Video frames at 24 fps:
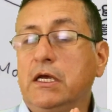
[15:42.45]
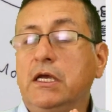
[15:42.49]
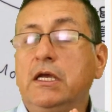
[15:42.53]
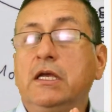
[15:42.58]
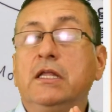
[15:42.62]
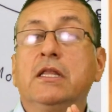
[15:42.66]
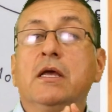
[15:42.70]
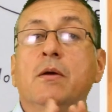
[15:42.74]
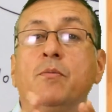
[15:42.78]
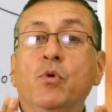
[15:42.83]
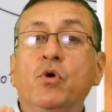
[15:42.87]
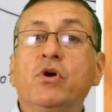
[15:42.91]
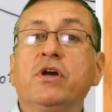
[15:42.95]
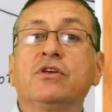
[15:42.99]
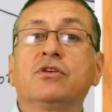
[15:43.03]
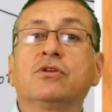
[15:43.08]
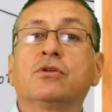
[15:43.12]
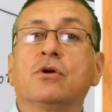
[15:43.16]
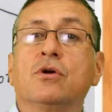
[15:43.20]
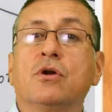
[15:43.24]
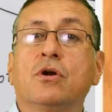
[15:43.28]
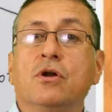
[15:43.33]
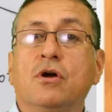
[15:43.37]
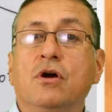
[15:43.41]
in the
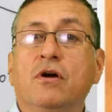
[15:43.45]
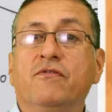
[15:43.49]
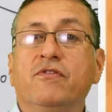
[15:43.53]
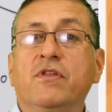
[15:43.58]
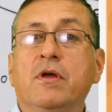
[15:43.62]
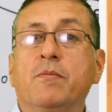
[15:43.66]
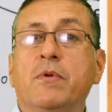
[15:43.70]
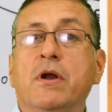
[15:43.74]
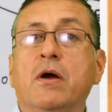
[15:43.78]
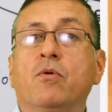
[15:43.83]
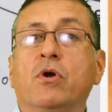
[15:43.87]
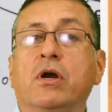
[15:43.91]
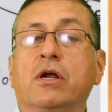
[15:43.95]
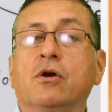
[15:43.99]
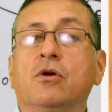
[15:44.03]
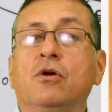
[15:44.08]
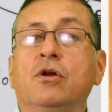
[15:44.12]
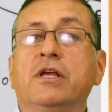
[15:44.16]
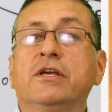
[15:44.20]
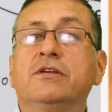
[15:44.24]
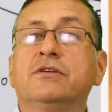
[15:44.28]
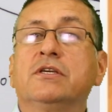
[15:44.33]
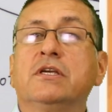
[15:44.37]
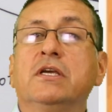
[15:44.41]
bookstore of the Broward
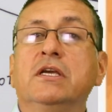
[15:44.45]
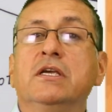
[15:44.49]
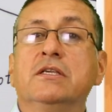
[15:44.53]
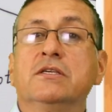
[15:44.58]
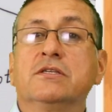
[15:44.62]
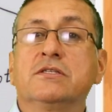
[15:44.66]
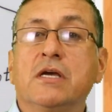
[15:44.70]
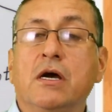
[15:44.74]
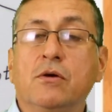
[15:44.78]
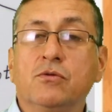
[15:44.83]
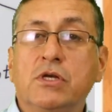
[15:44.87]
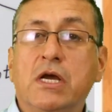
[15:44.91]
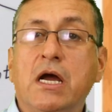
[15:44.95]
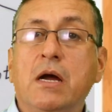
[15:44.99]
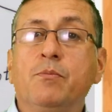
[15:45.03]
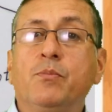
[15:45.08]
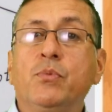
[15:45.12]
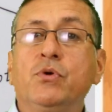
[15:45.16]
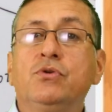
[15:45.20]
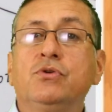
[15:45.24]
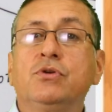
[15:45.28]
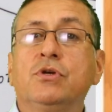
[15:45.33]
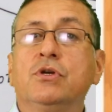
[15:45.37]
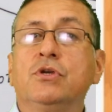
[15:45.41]
College in South
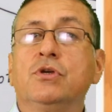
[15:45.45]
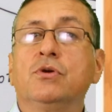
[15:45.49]
Campus,